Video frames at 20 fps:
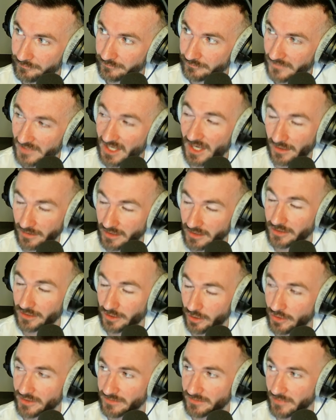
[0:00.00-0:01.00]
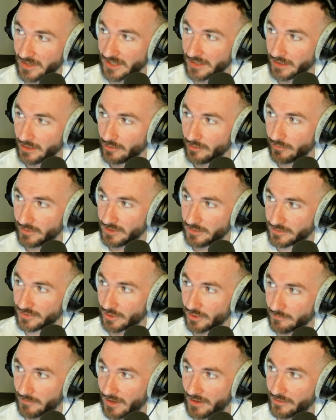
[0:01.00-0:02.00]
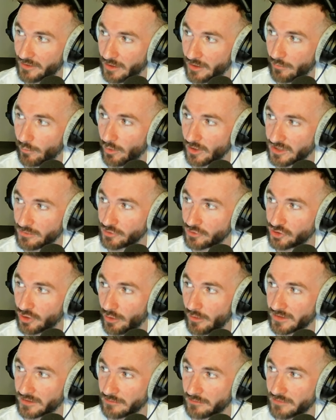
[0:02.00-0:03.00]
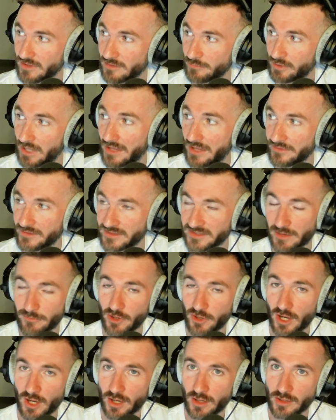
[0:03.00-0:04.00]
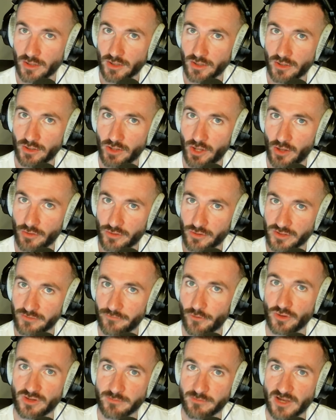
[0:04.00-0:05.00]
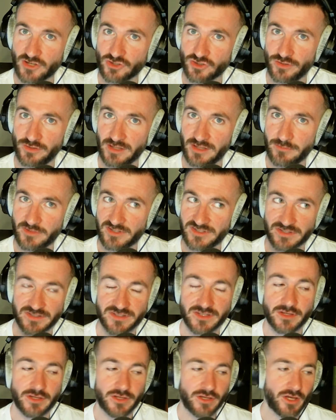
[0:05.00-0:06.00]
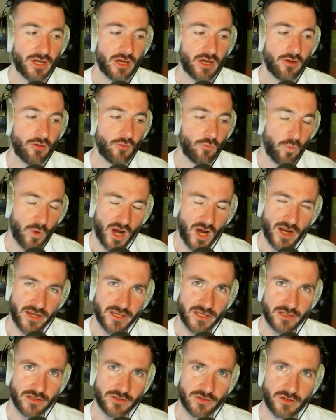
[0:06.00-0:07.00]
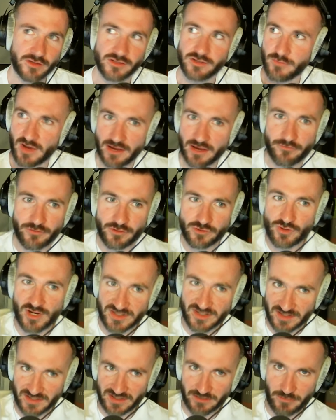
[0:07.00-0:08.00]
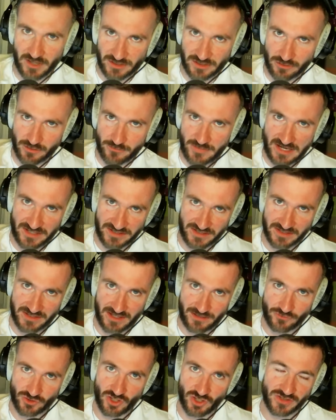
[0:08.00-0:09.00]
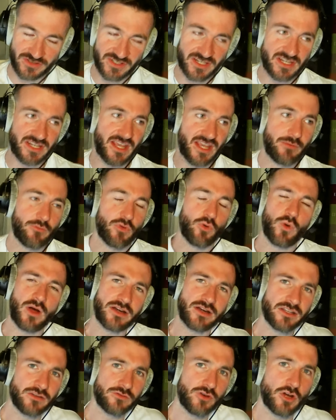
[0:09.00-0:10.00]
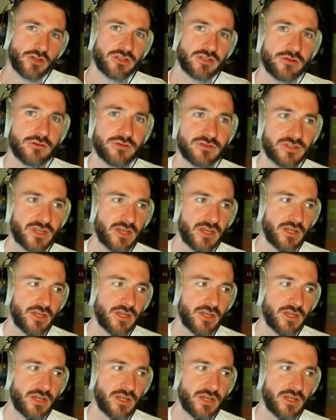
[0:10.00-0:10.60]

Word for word: yeah, it occurred to me when you were talking about the what you were showing the people at the seminar uh, that you've only mentioned limiters. Uh, why you may have addressed this in mix with the masters, and I've just not seen it yet. But why do you not use,